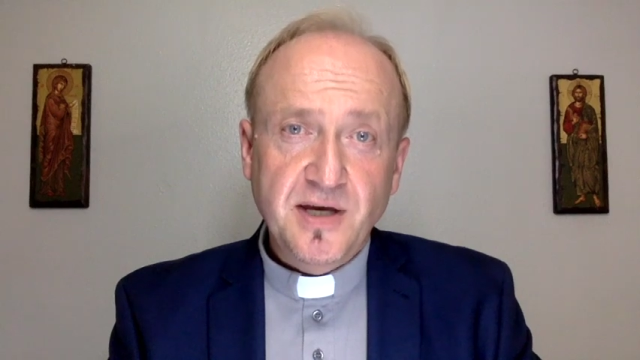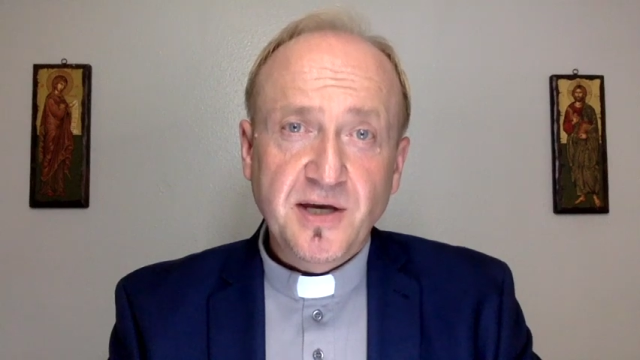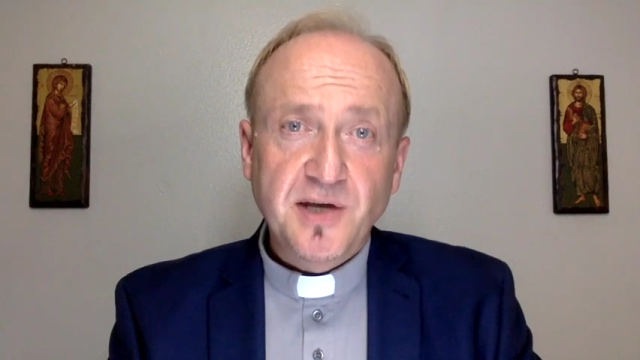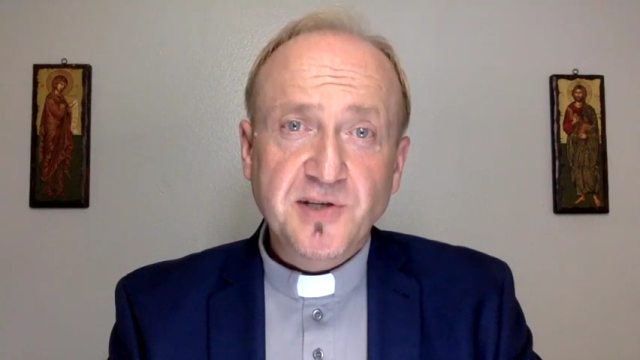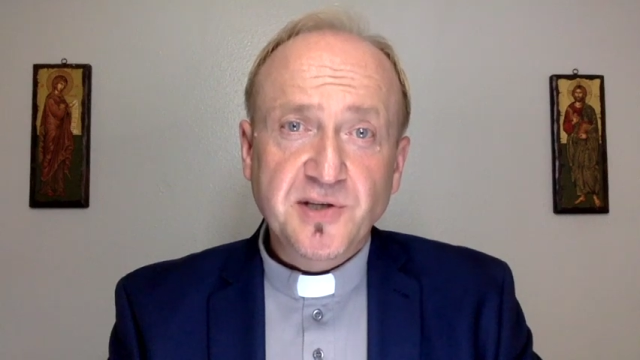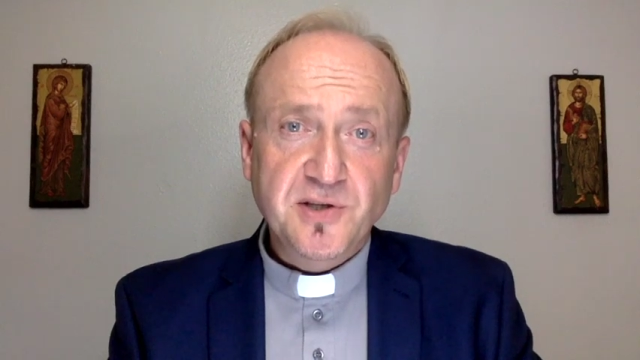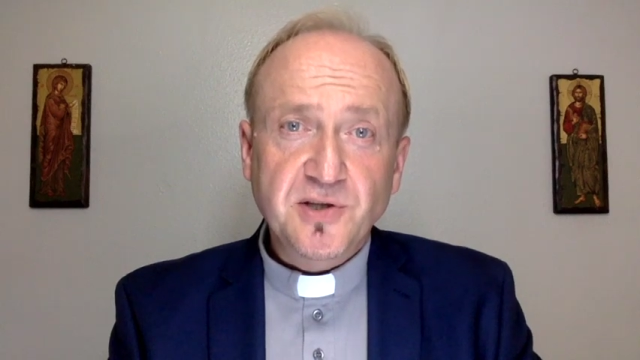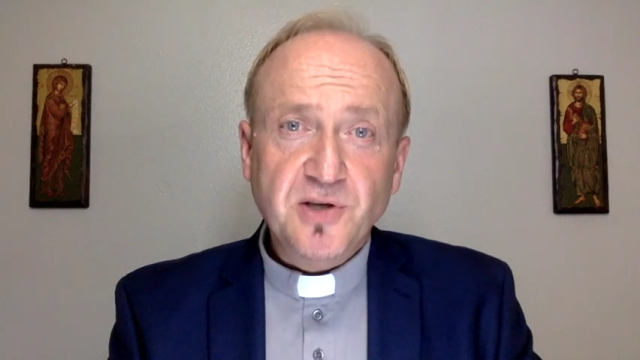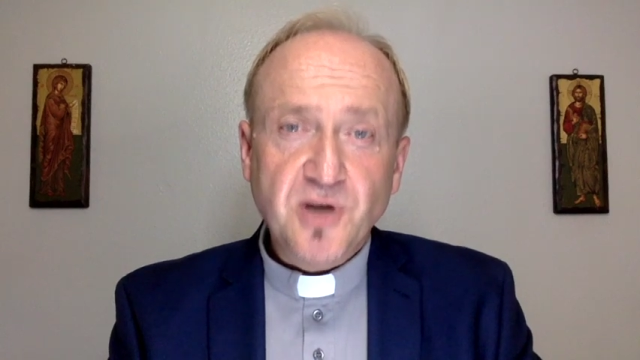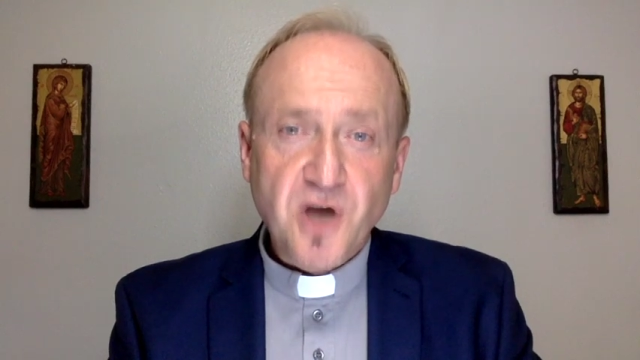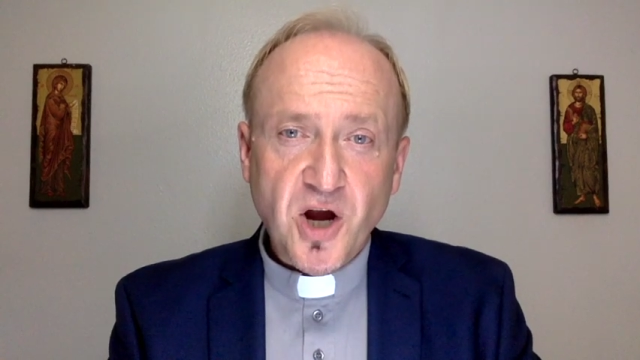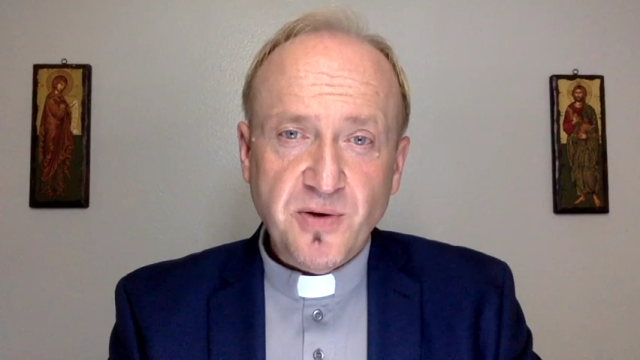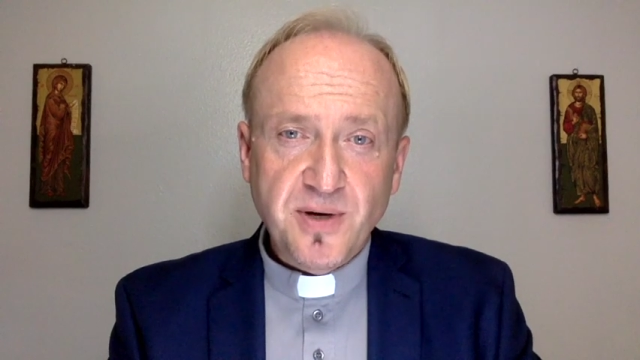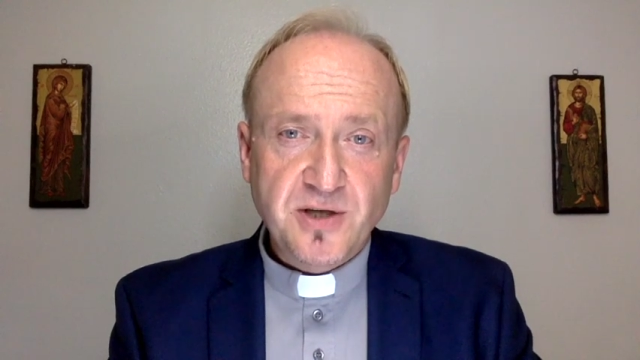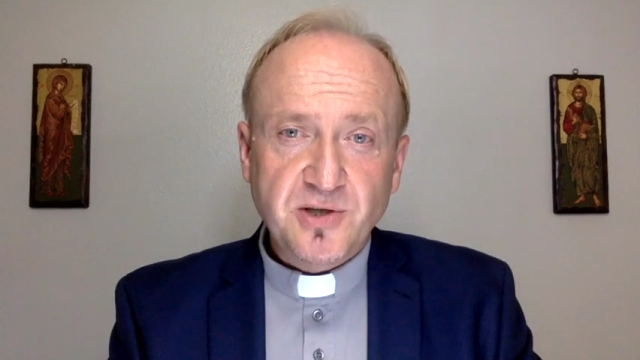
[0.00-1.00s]
is
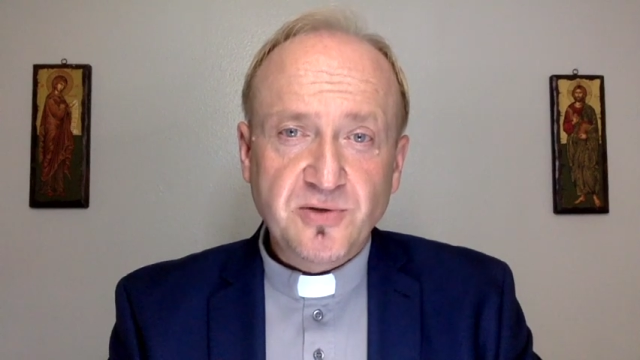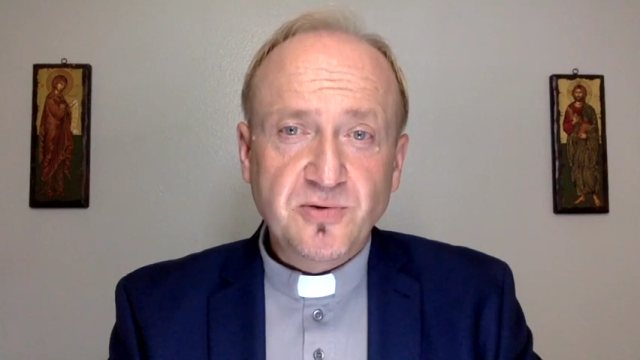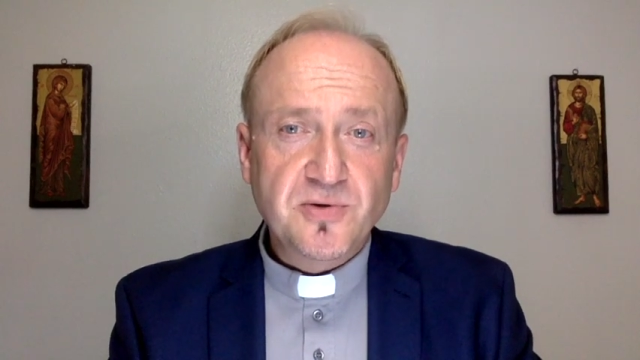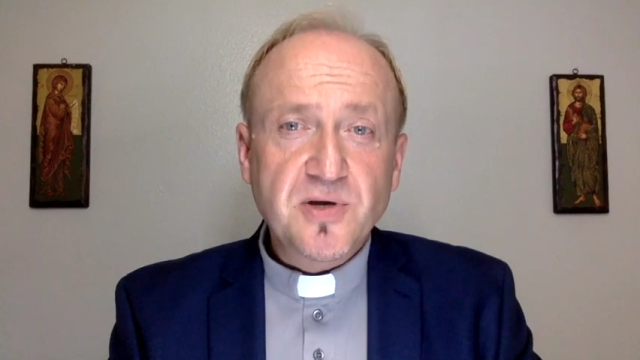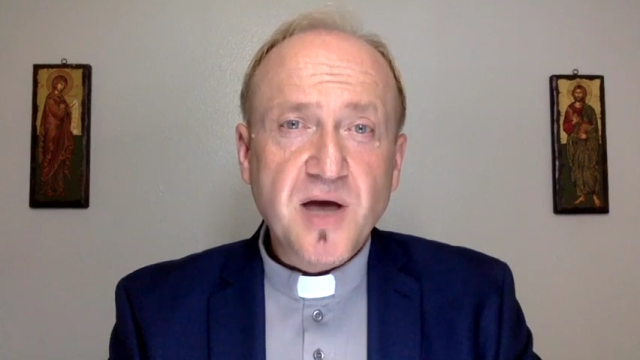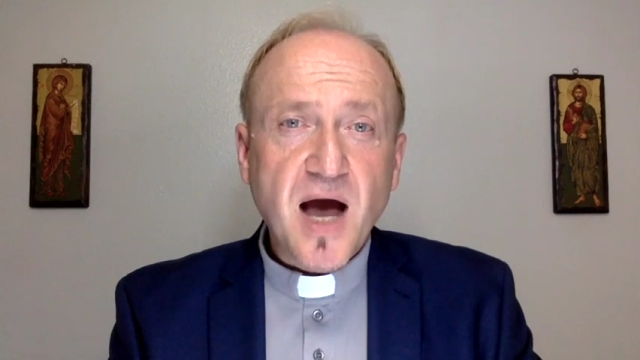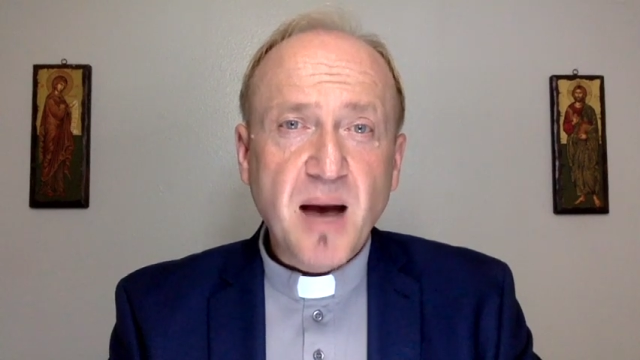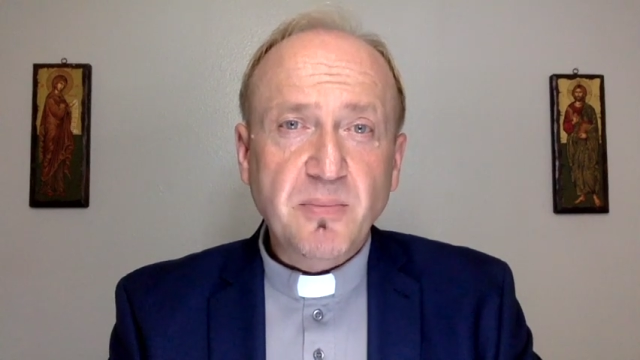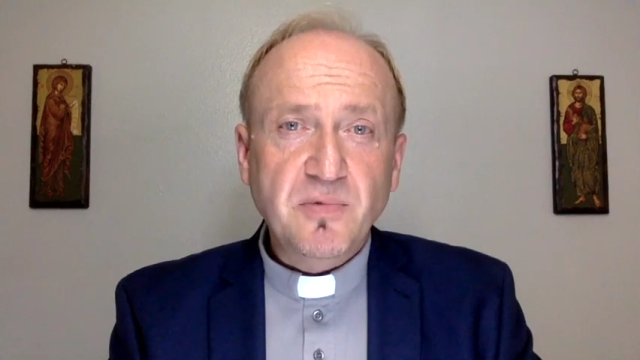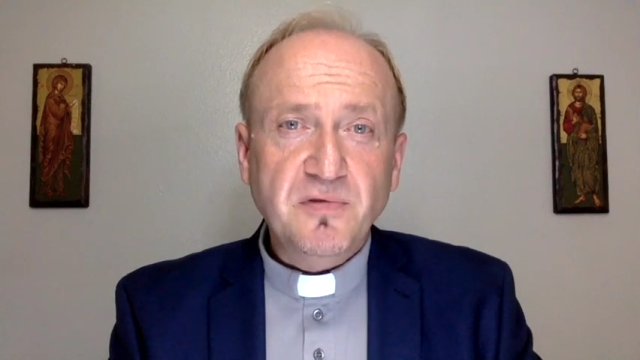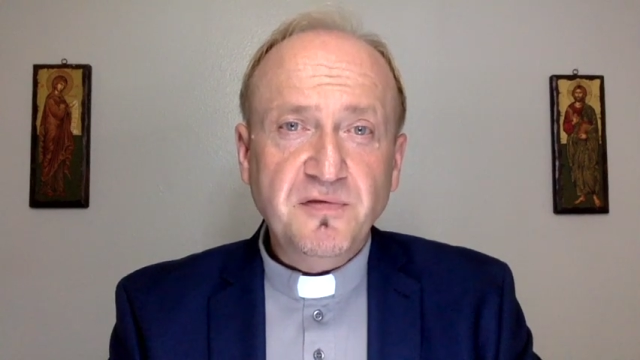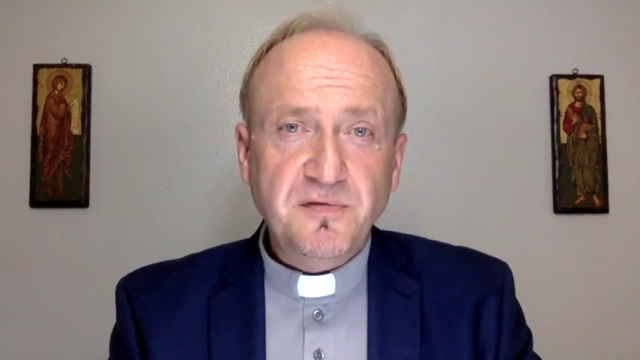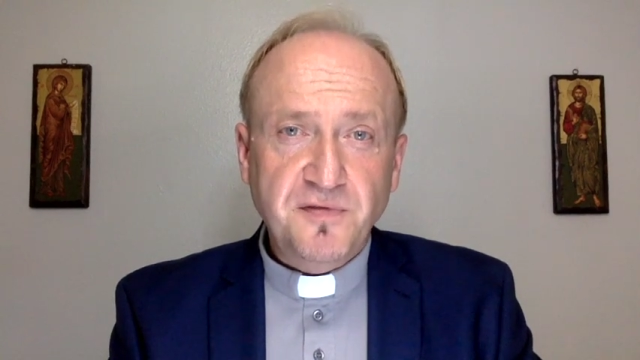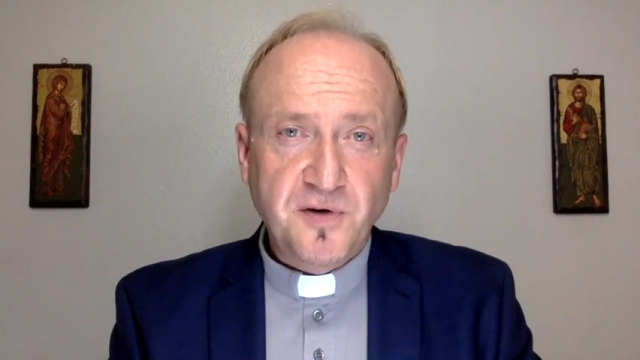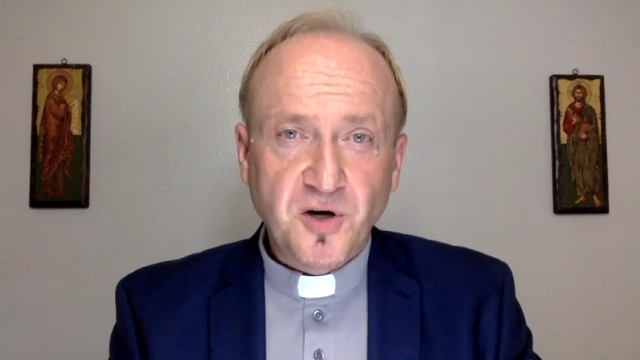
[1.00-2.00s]
encouraged to come
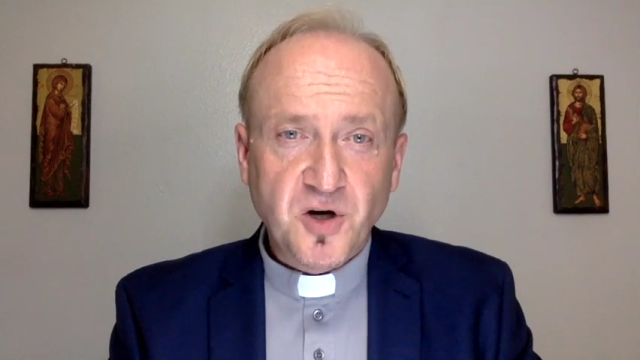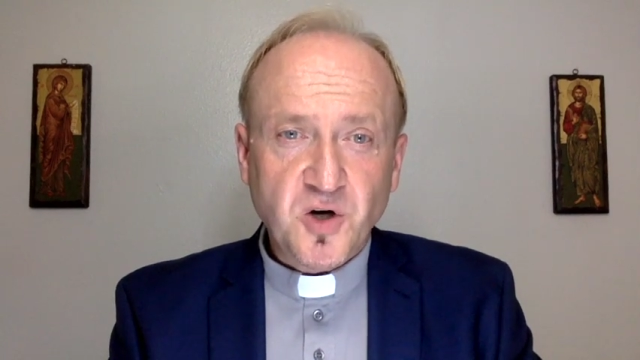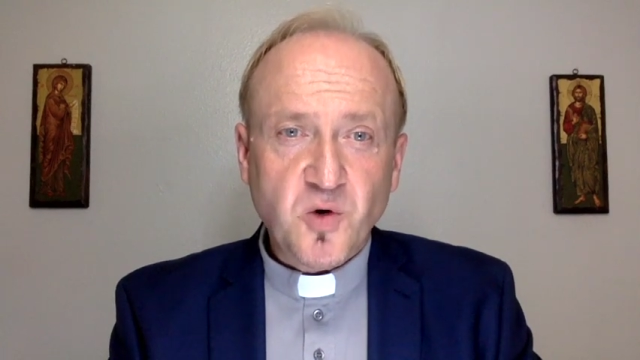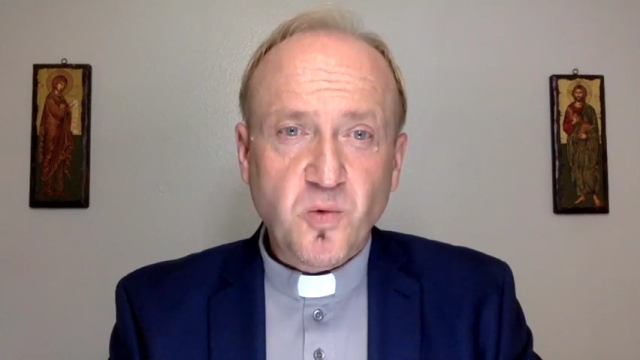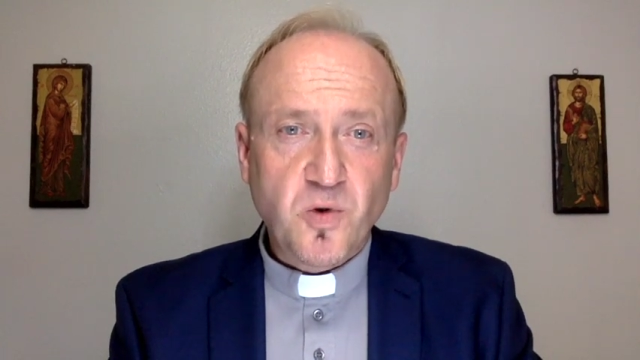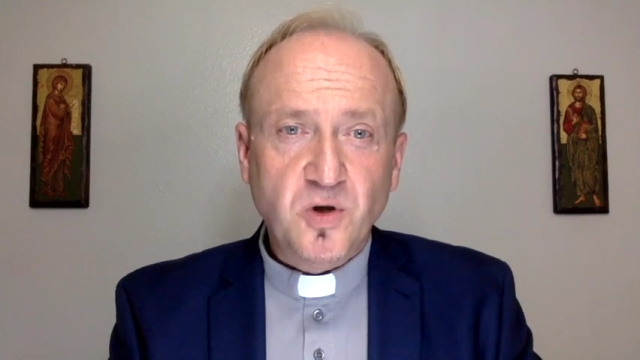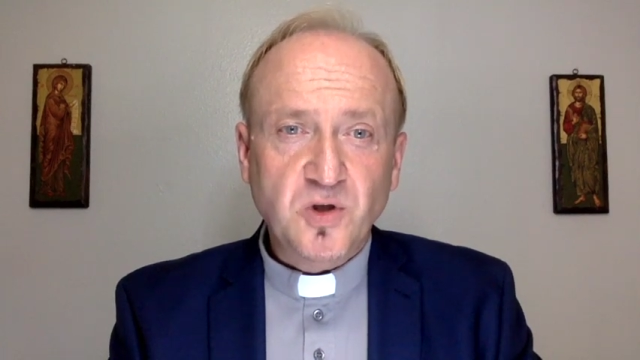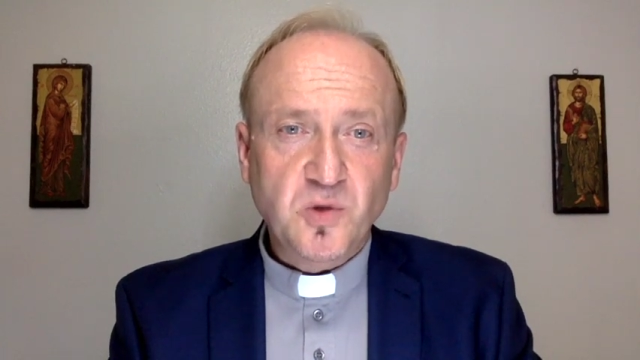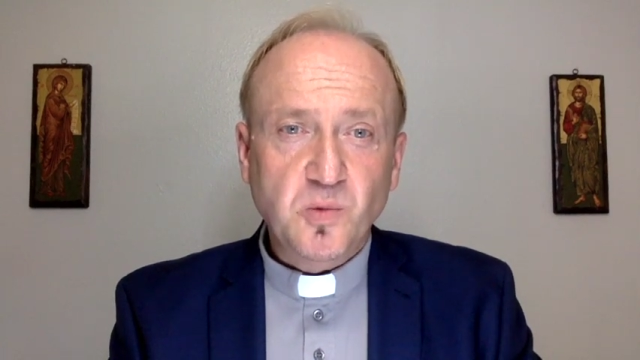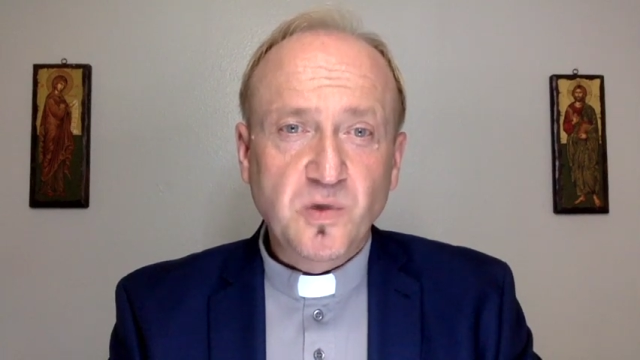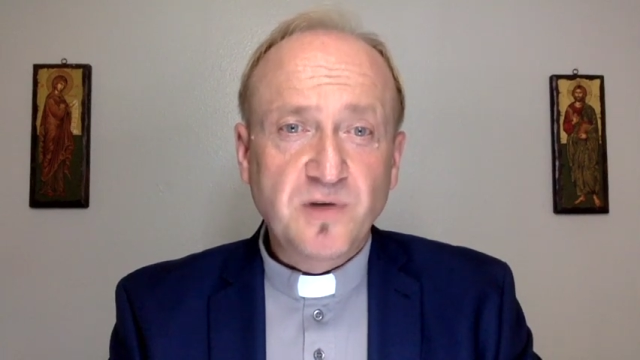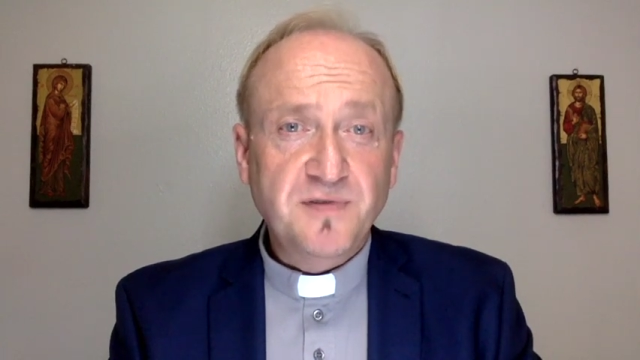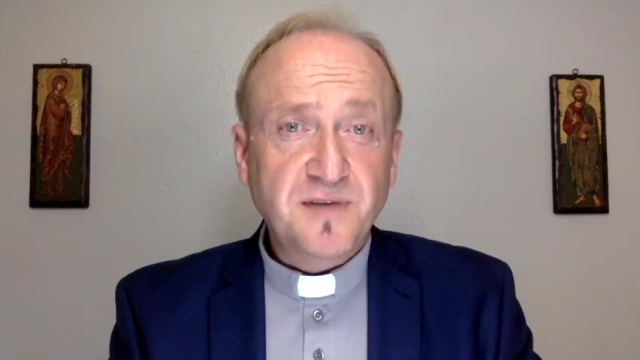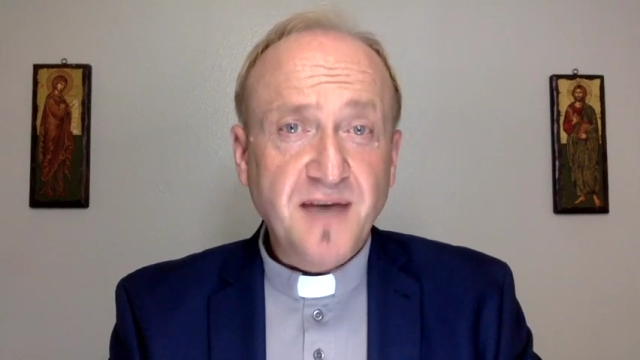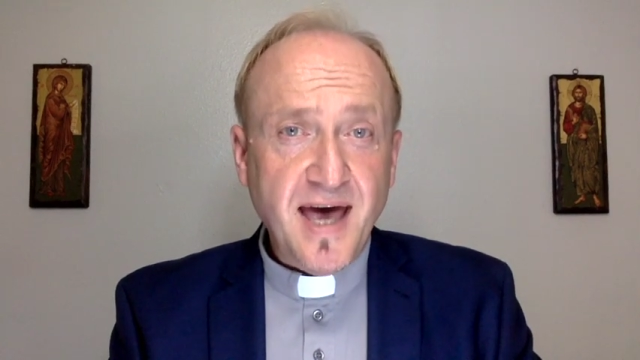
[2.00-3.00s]
forward with